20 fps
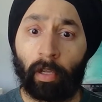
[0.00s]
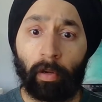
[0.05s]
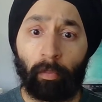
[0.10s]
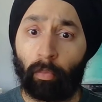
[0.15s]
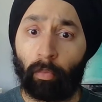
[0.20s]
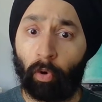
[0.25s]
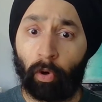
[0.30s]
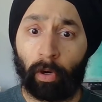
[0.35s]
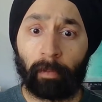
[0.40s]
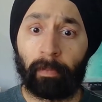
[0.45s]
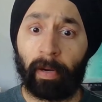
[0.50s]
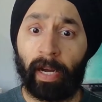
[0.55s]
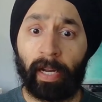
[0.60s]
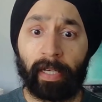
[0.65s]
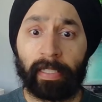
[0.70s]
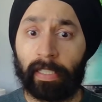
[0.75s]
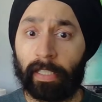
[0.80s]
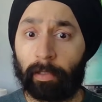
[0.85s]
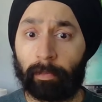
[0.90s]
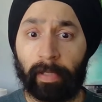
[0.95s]
More
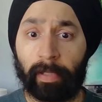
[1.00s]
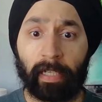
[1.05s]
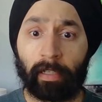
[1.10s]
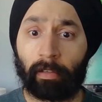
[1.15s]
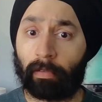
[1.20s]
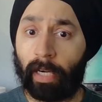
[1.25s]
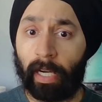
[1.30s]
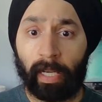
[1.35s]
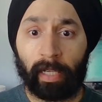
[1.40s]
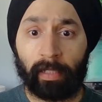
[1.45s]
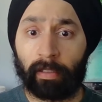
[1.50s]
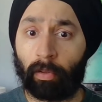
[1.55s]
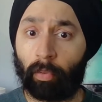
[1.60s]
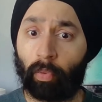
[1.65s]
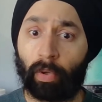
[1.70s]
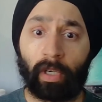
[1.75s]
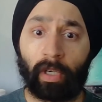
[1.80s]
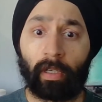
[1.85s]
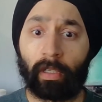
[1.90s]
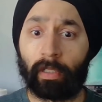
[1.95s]
Bani is being read, the
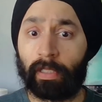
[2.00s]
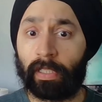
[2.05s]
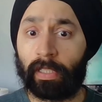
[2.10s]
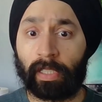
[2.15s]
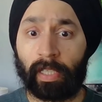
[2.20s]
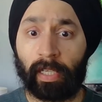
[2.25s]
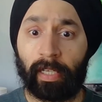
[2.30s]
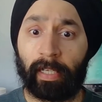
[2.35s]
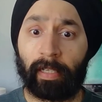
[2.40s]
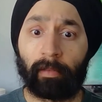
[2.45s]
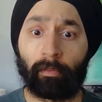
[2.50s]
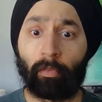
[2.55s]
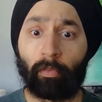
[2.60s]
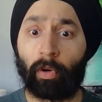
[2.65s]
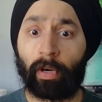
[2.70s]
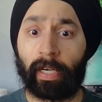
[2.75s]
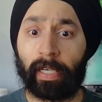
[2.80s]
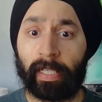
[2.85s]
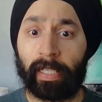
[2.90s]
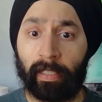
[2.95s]
world is getting
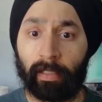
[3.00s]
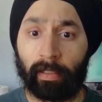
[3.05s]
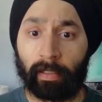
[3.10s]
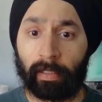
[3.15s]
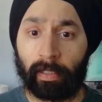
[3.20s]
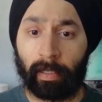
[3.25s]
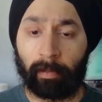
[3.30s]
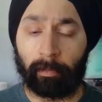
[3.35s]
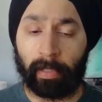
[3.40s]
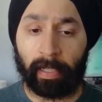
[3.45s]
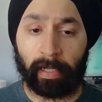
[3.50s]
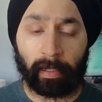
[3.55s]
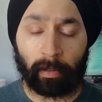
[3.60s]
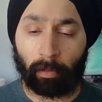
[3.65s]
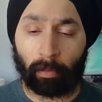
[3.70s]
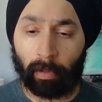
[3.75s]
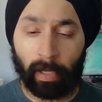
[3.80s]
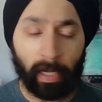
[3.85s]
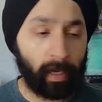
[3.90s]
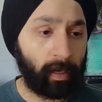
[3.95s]
more healed. And I'm like,
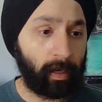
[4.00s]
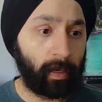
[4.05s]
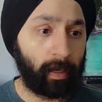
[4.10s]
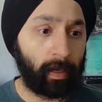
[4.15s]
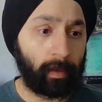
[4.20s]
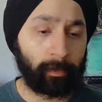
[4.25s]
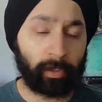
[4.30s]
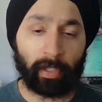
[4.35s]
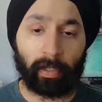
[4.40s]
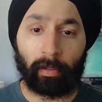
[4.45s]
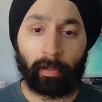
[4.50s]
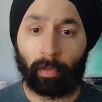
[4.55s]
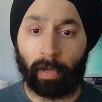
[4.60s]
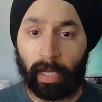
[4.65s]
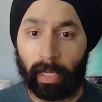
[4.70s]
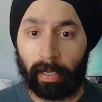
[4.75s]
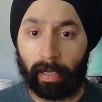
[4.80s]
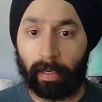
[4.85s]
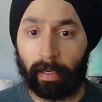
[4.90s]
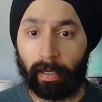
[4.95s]
what? I'm sorry,
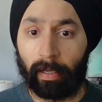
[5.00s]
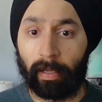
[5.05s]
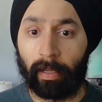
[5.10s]
what?